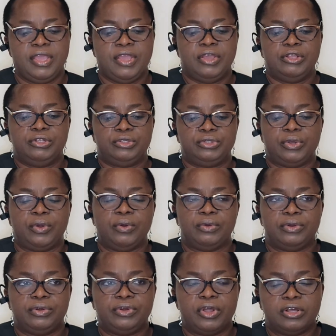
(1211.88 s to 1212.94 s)

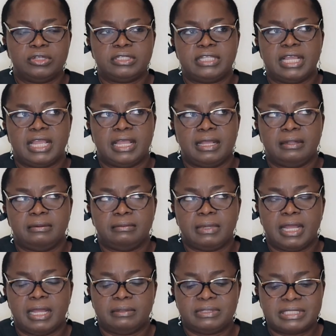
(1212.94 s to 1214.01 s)
So those uh,
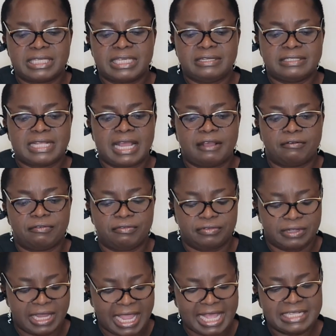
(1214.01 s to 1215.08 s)
uh, skills of
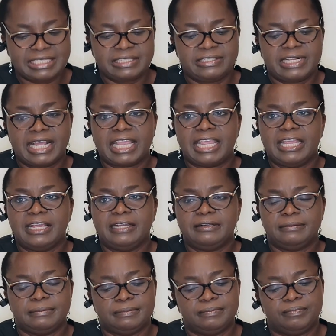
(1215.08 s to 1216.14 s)
catheter care,
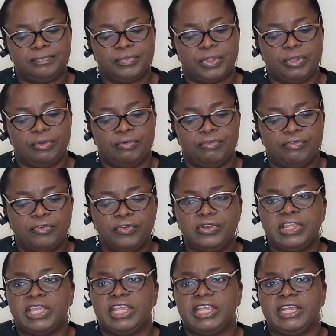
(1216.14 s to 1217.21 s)
foot
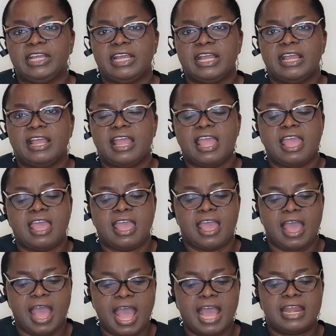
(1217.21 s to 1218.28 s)
care,
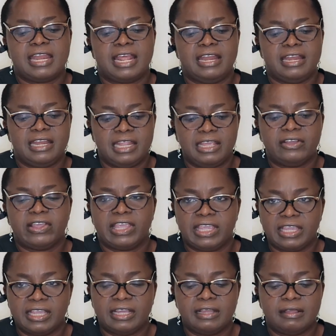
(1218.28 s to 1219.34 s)
hand and nail
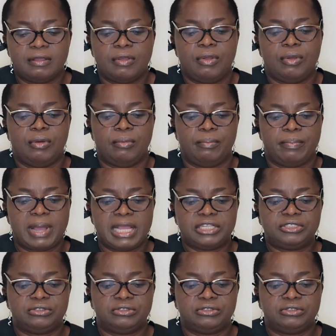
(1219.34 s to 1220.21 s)
care, partial